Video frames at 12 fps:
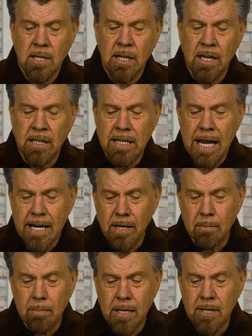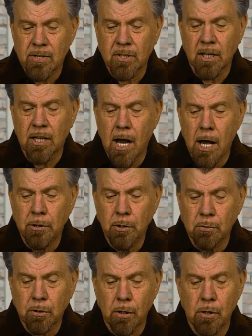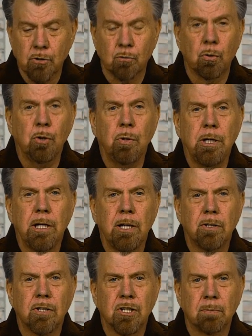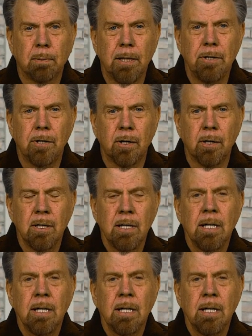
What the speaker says: In Nahum, He is the God who turns ruin into splendor.